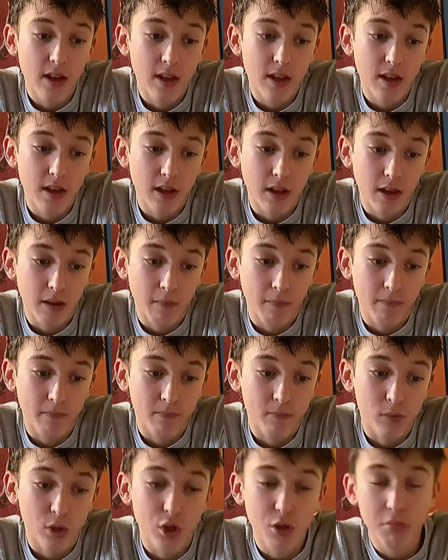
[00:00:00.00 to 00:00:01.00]
um,
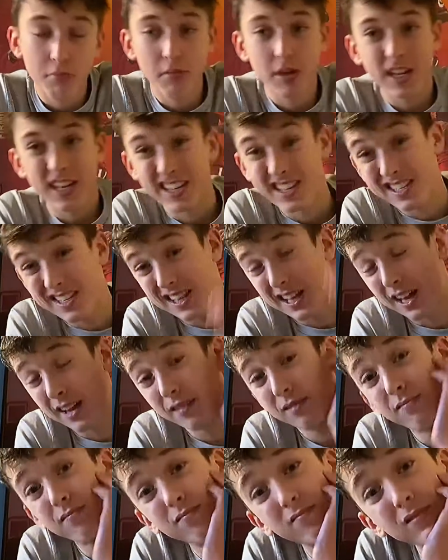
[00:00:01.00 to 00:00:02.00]
which means that,
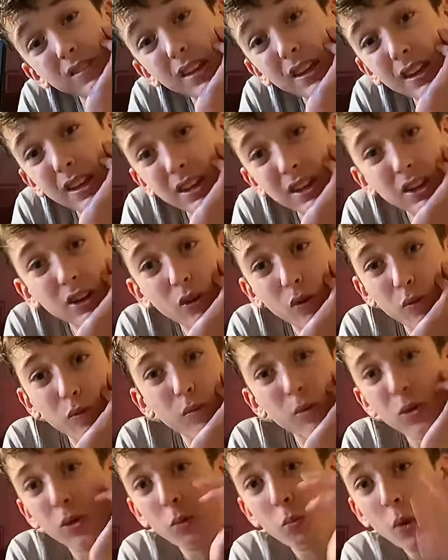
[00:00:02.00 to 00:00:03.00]
you know,
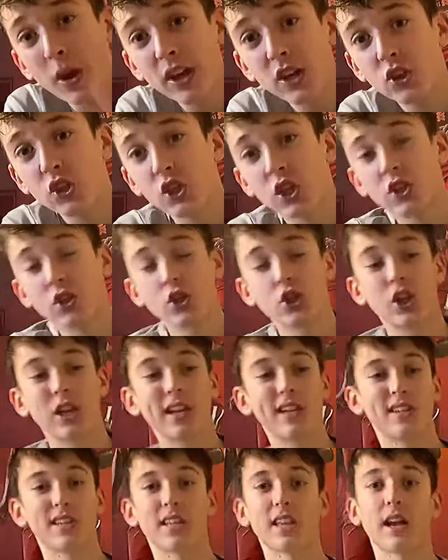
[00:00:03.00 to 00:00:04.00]
with the wages I just
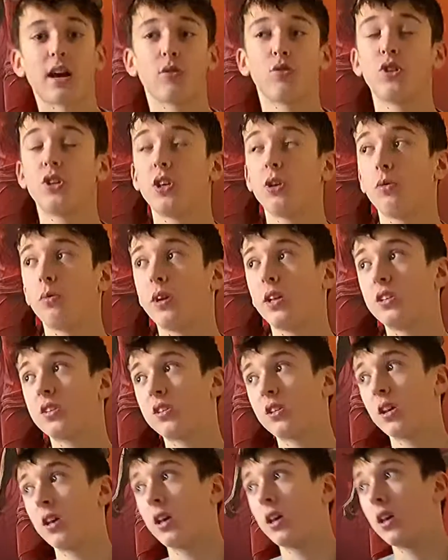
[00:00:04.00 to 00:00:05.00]
listed out to you, it's
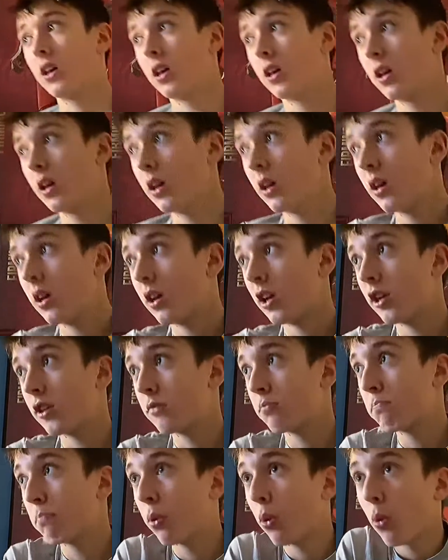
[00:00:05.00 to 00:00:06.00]
it's
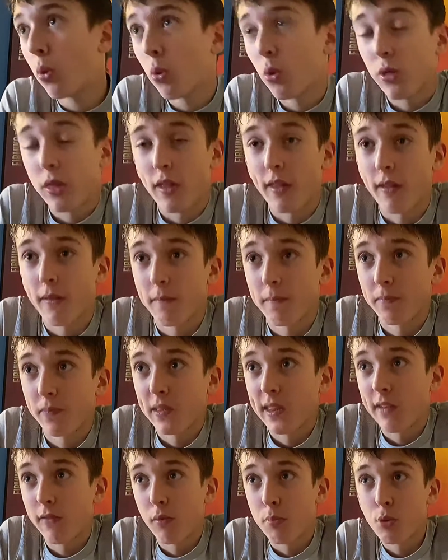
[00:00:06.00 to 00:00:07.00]
poor that
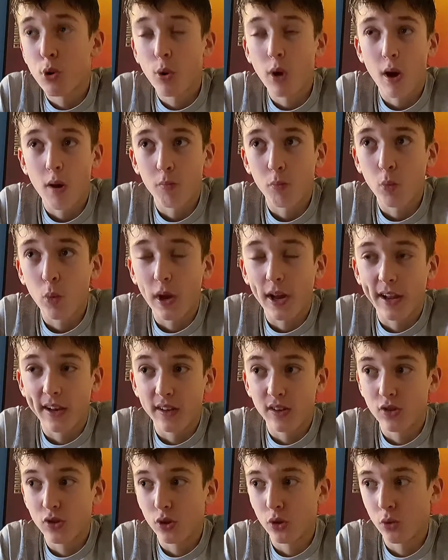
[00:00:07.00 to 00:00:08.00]
Liverpool aren't willing
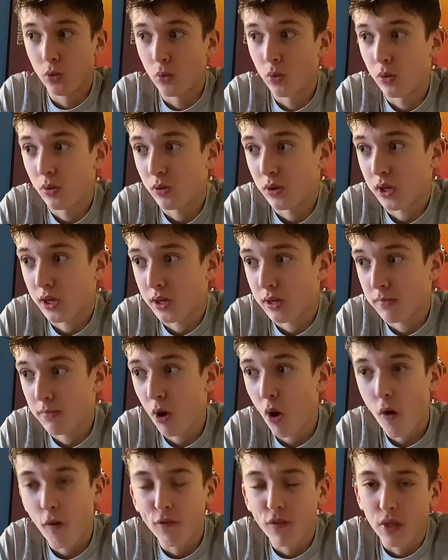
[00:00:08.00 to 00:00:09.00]
to um,
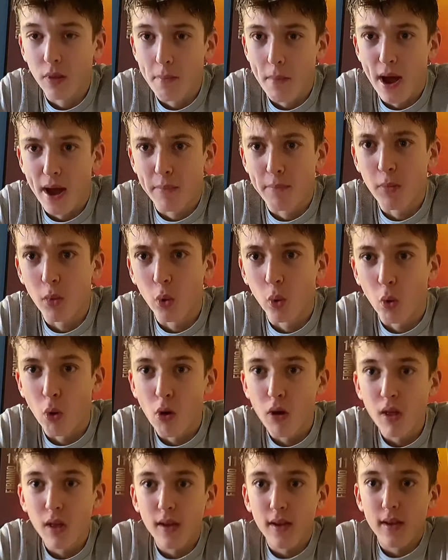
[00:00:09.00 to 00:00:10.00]
offer the man more.
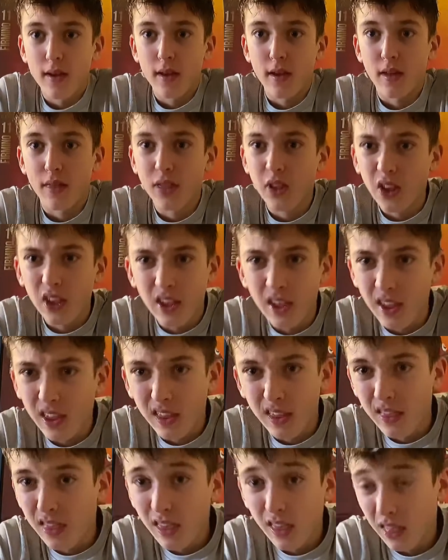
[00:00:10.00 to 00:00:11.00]
I think
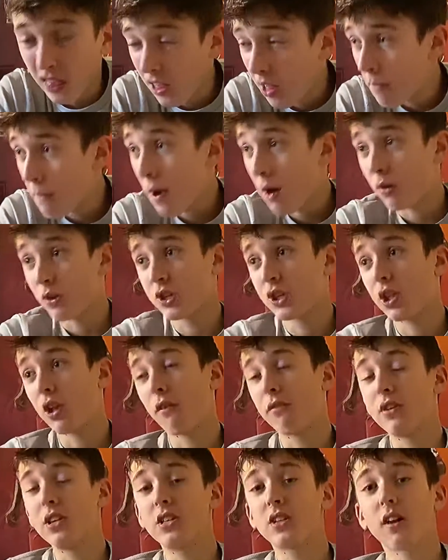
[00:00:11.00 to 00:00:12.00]
the, the amount of stuff
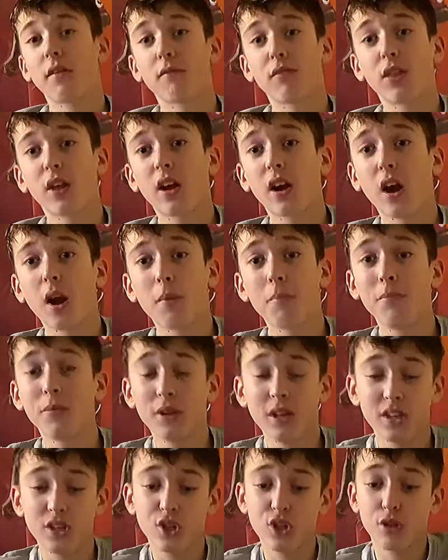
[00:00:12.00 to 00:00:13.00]
he's done for the club
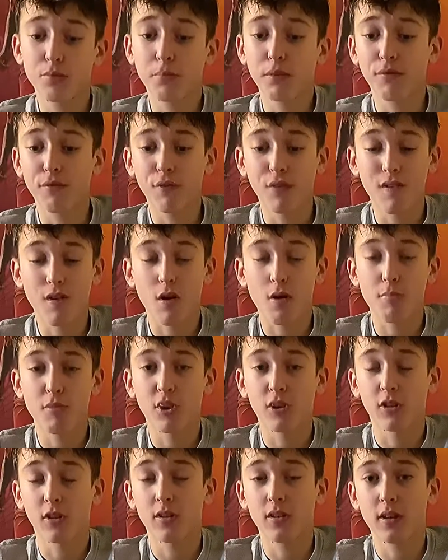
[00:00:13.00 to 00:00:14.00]
has just been
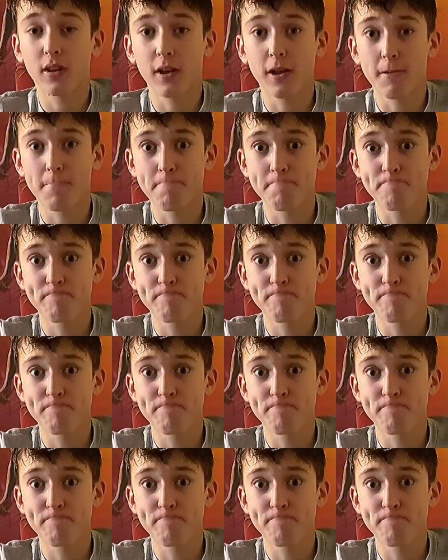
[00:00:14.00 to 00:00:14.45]
phenomenal. Um,